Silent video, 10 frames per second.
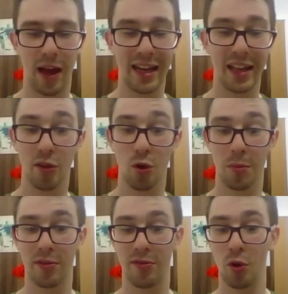any thought
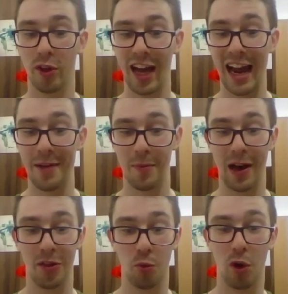before the game about
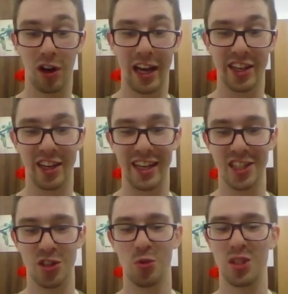the one leg you needed,
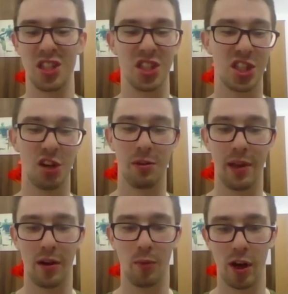or was it just go up
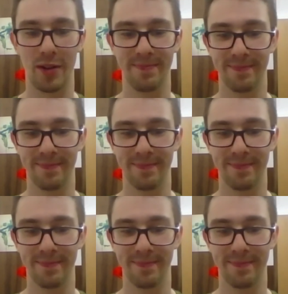there and win?